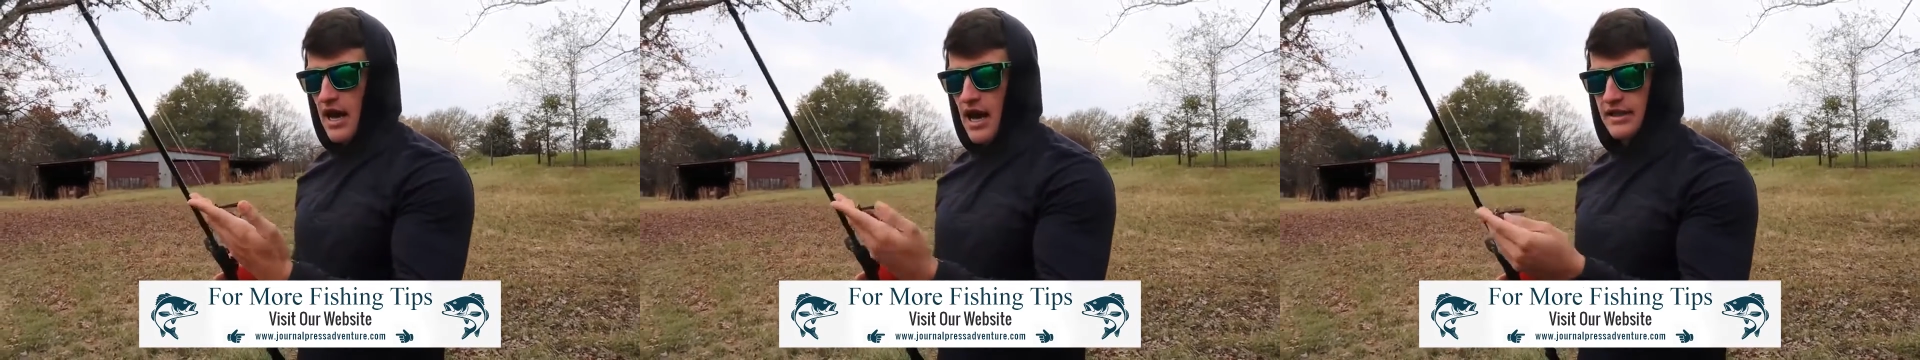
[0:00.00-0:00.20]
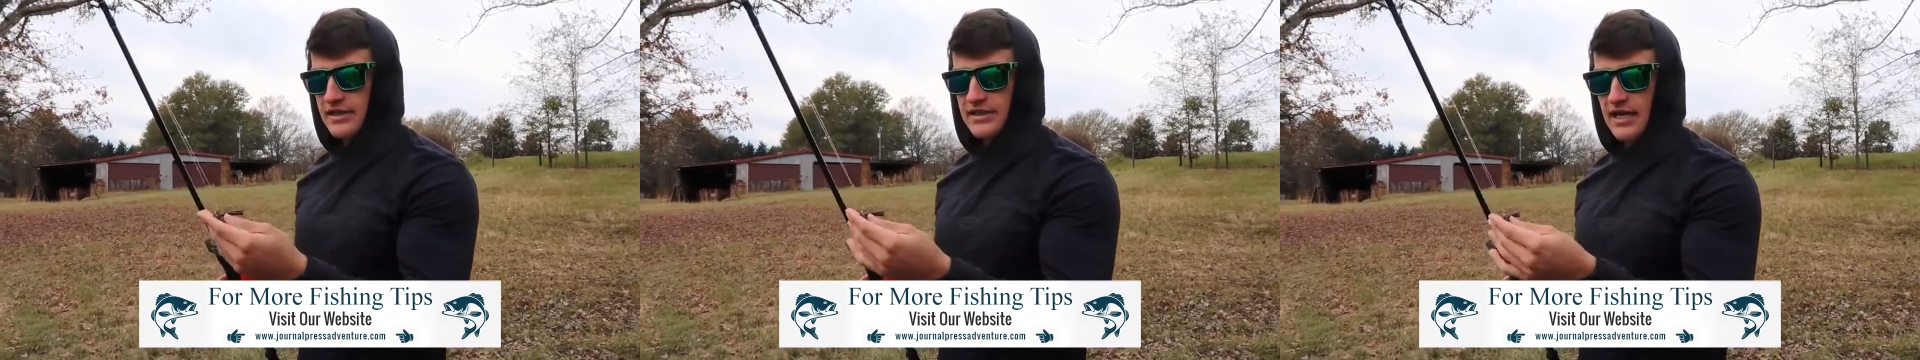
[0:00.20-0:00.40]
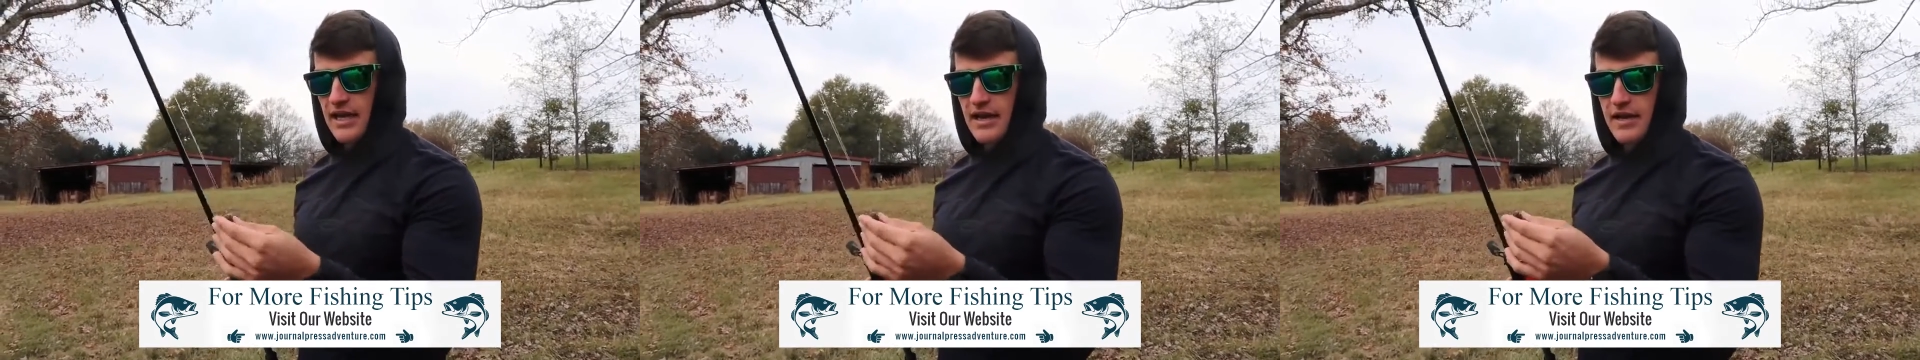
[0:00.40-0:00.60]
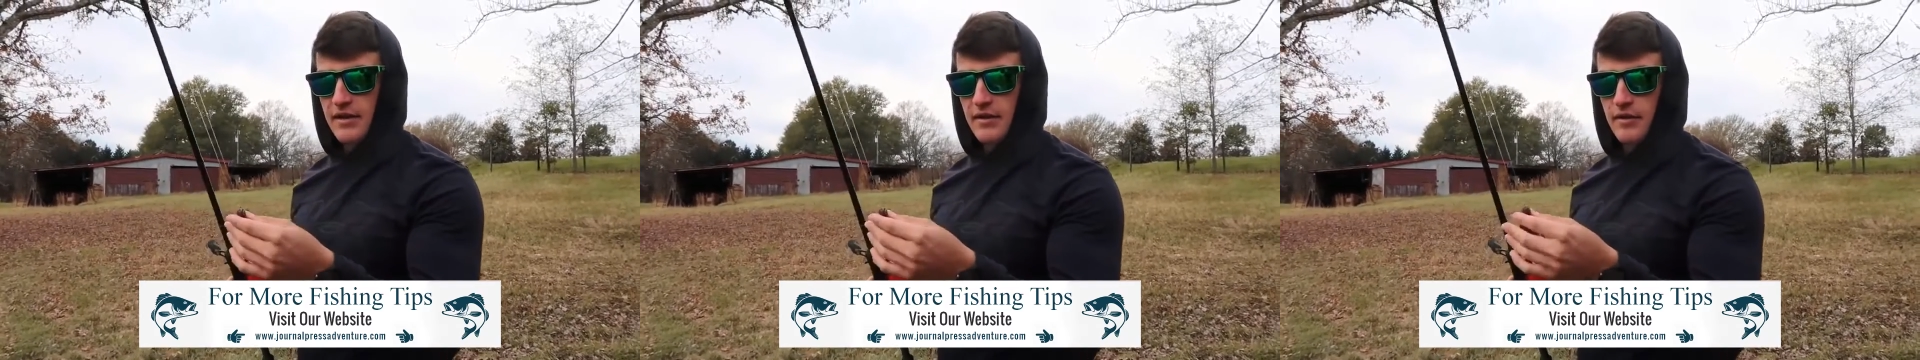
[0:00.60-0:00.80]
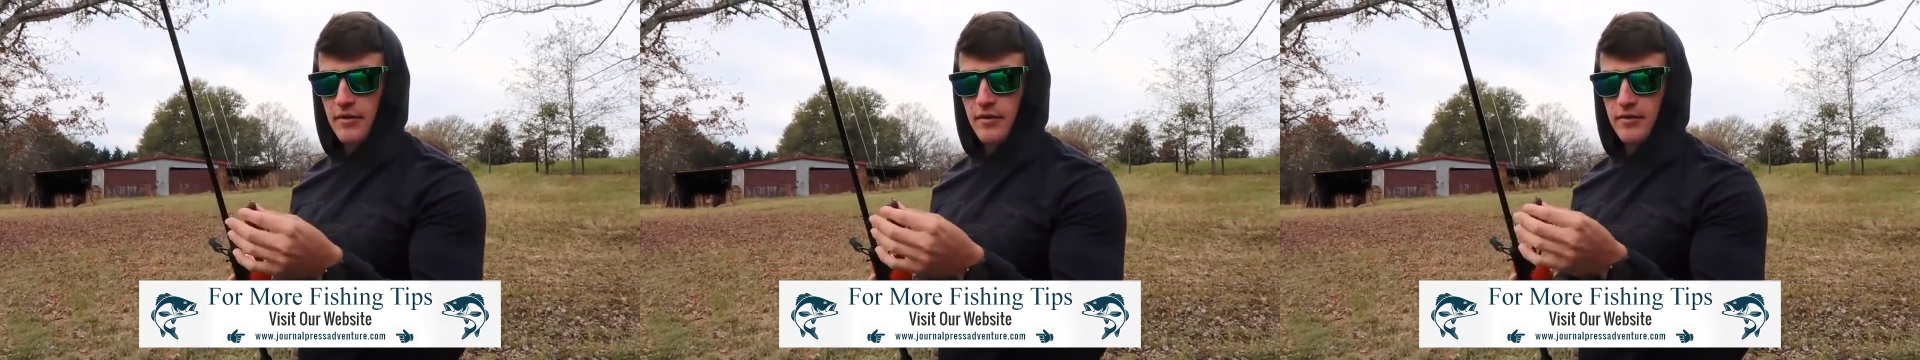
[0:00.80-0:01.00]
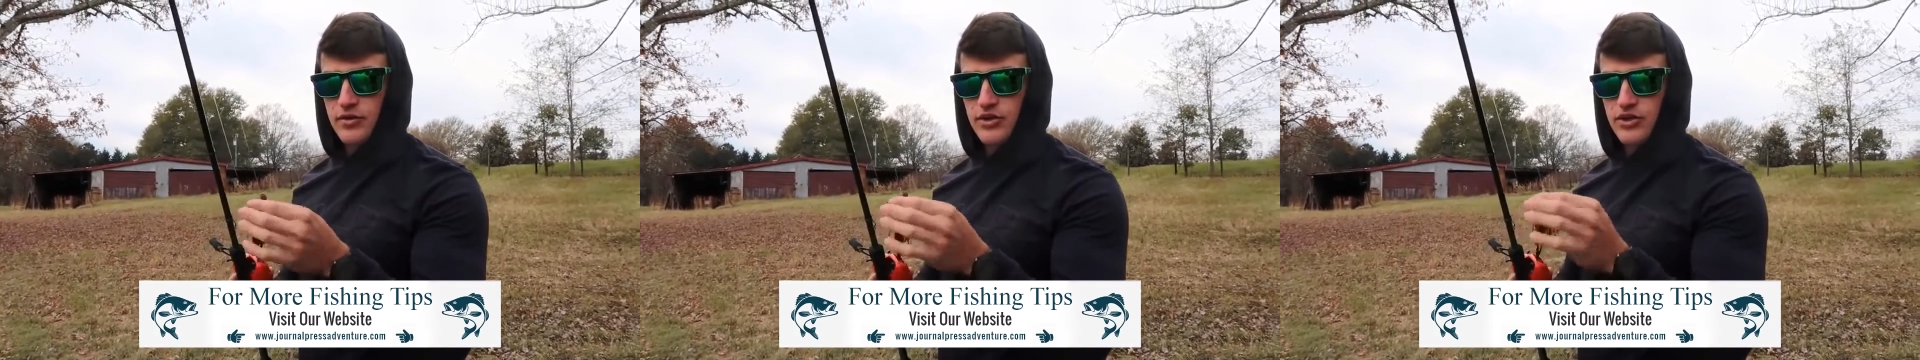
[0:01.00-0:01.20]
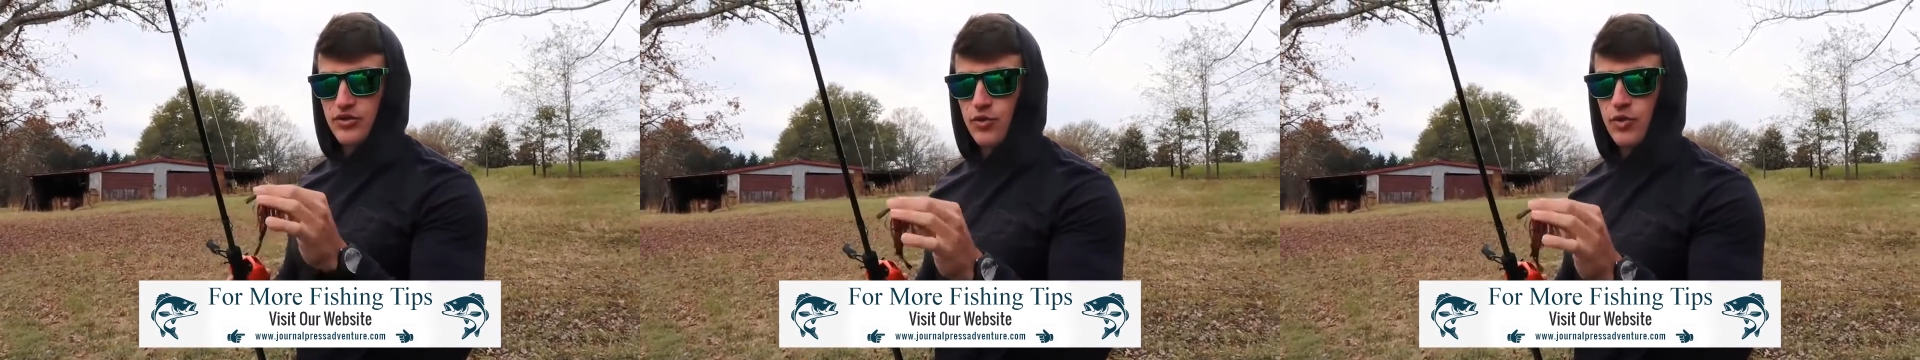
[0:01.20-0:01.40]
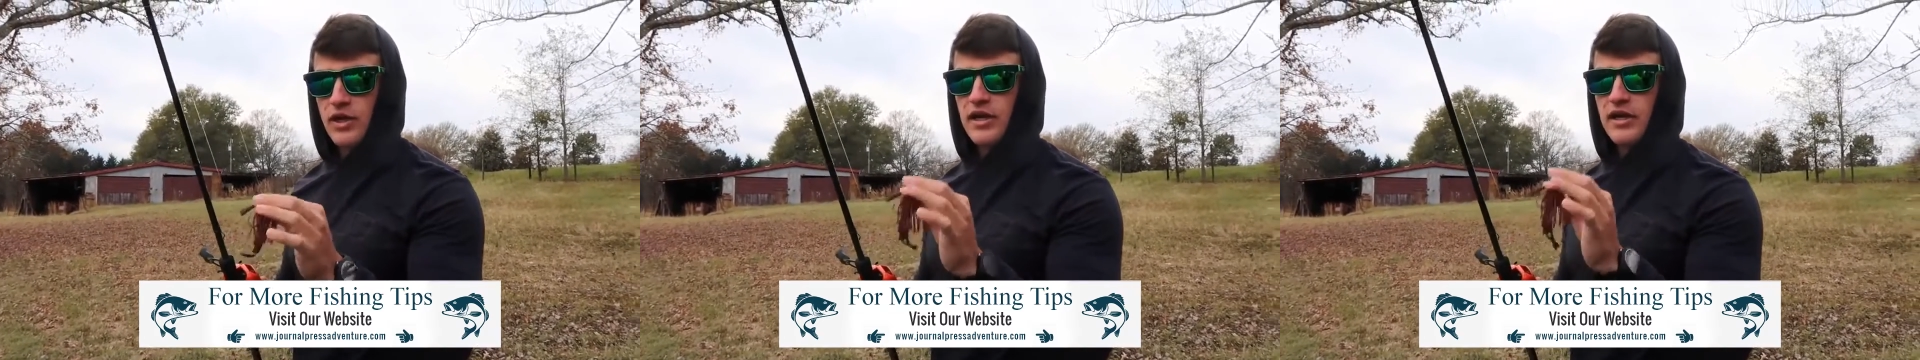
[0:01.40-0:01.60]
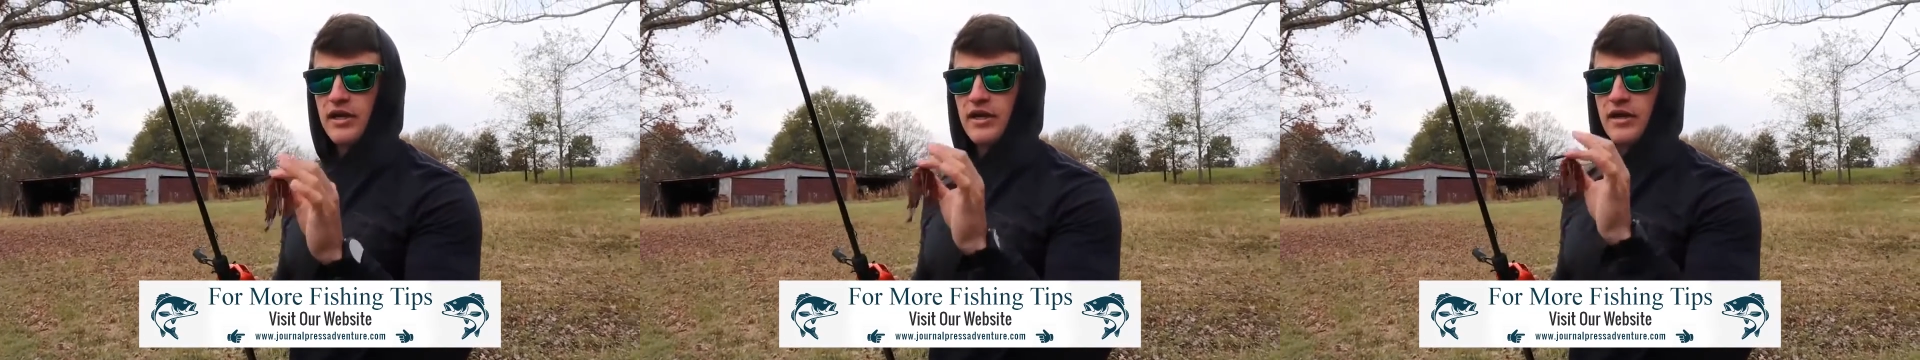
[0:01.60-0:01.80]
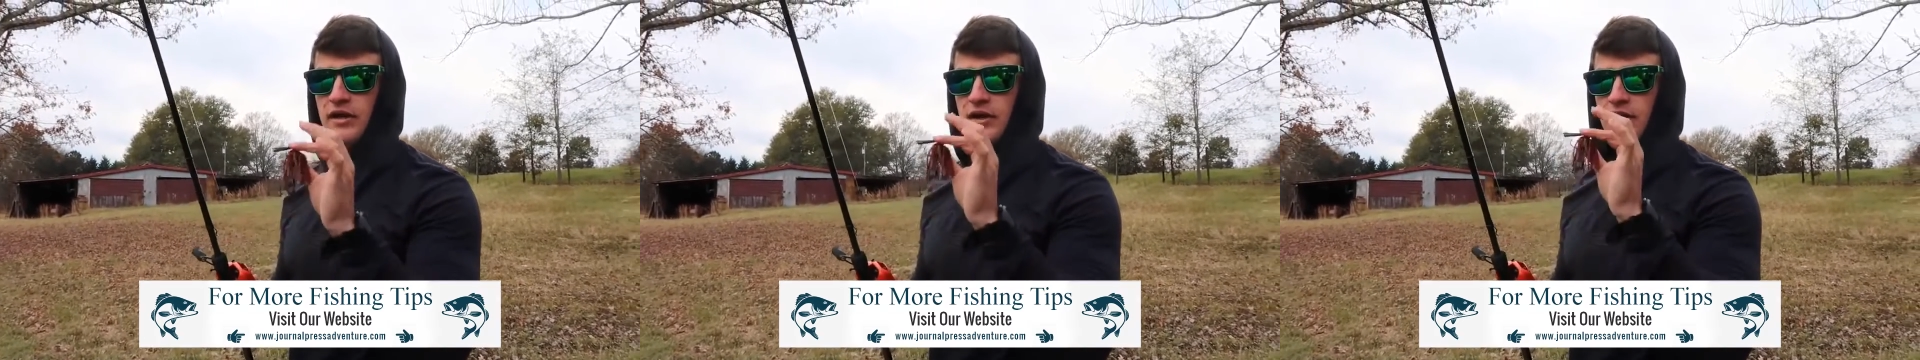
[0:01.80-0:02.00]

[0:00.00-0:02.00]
I'd say between